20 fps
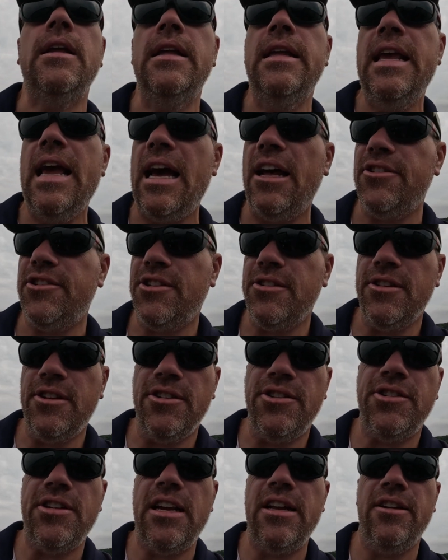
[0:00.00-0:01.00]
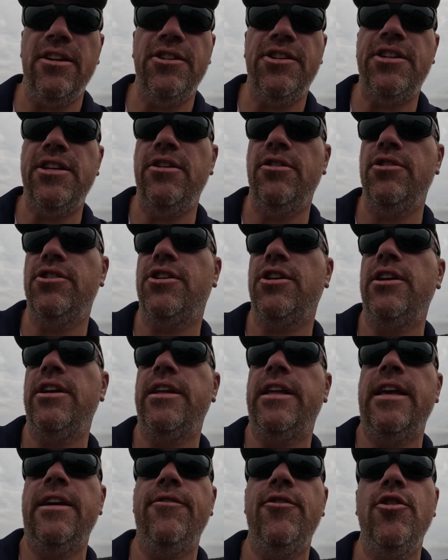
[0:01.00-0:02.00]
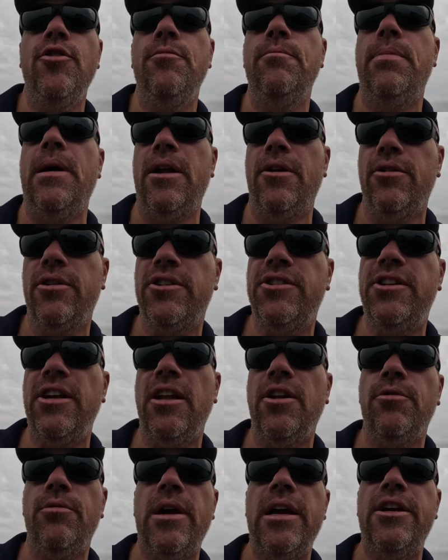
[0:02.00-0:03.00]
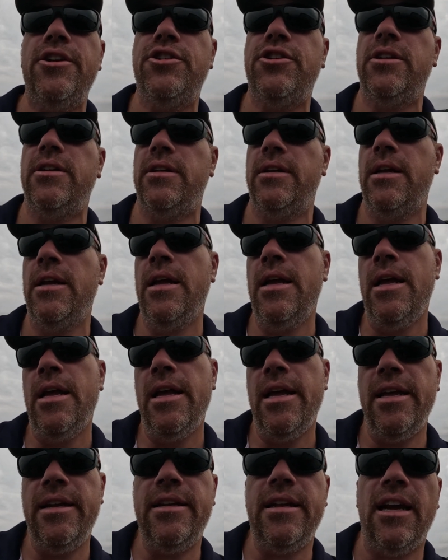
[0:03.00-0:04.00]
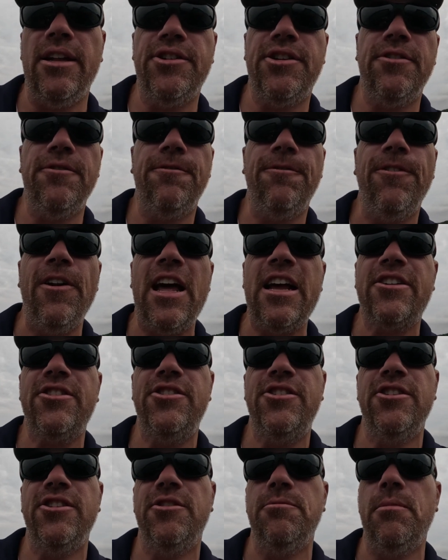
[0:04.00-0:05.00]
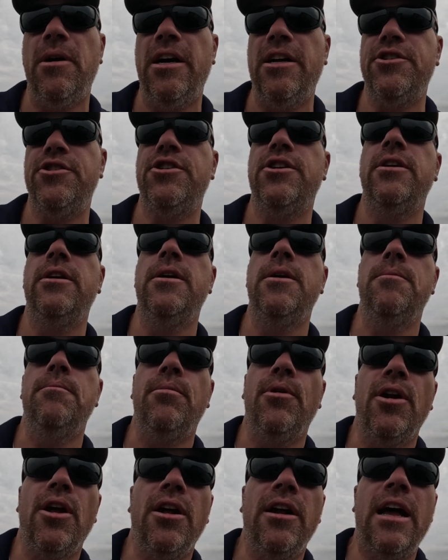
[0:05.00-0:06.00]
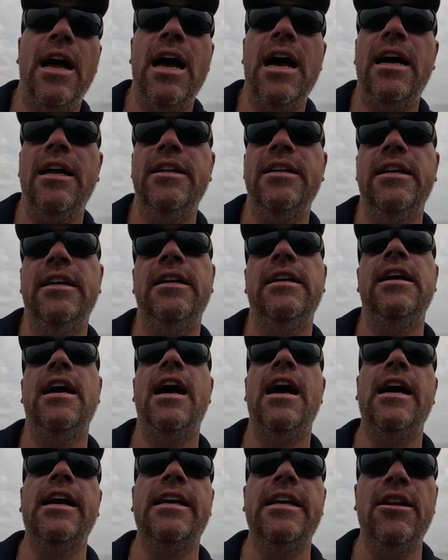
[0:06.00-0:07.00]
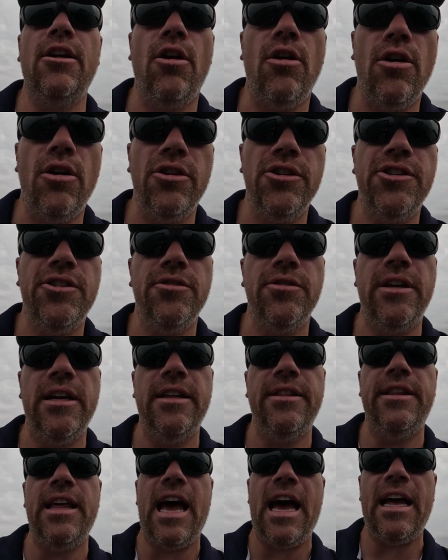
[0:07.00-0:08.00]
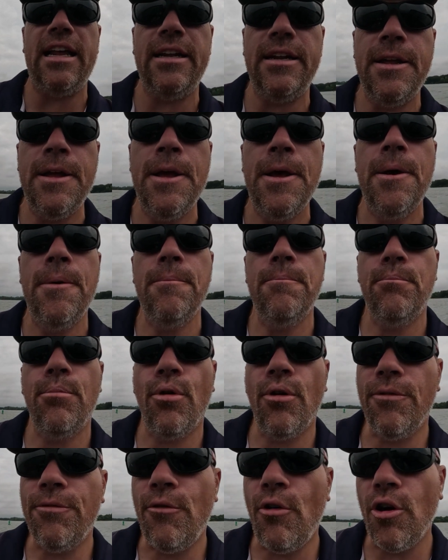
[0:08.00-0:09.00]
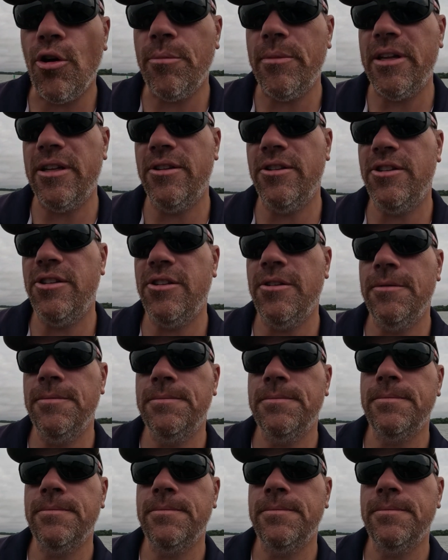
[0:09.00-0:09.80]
Yes, the stainless steel is going to give you better acceleration. It doesn't flex as much, but on a Honda, I can also get that performance